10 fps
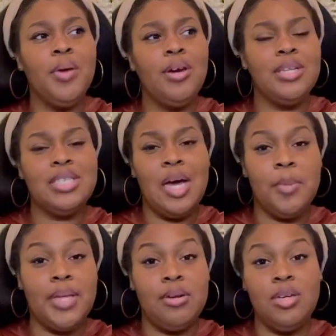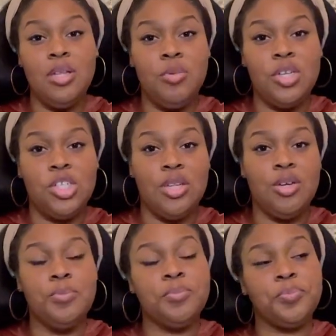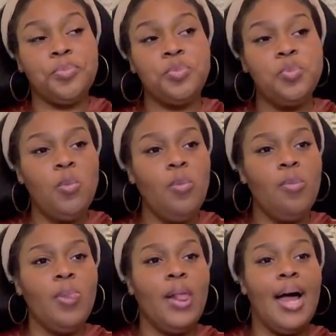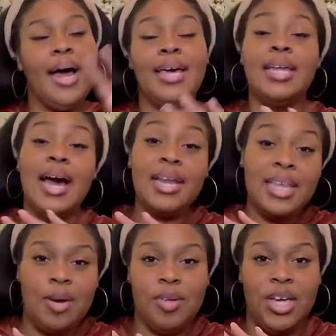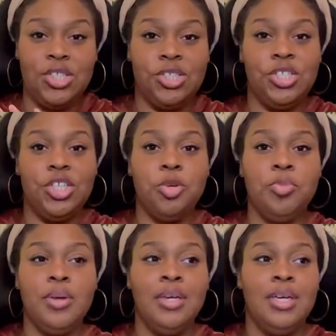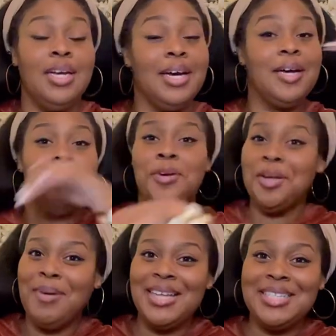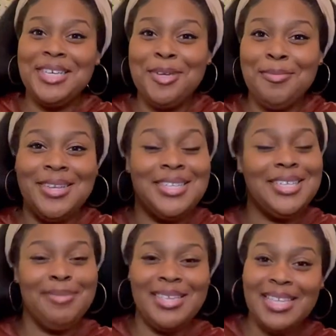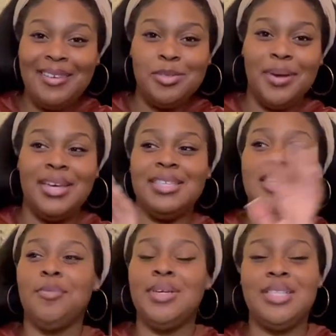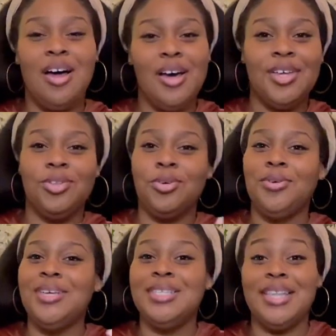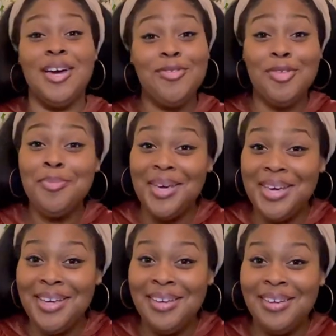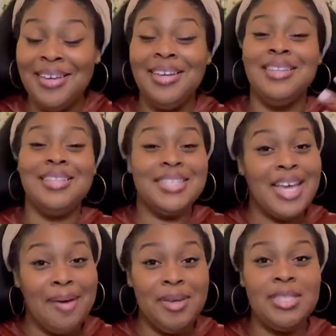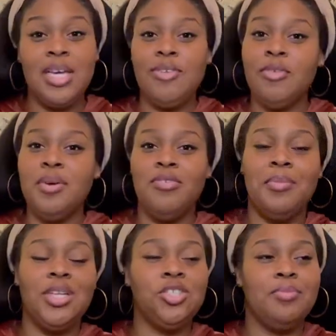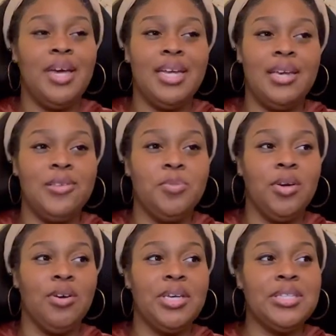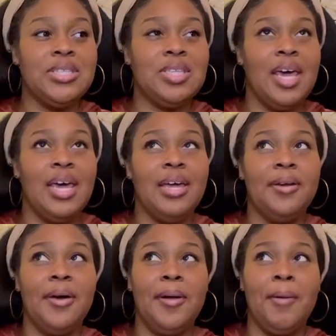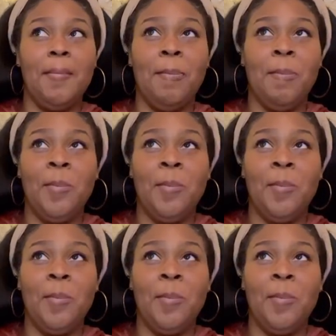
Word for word: period of time without dealing with each other. I get out of that relationship and I come running back to him because he's my safe space. So we talk it through. He's there for me. This time he's there for me for my traumatic experience. And, um,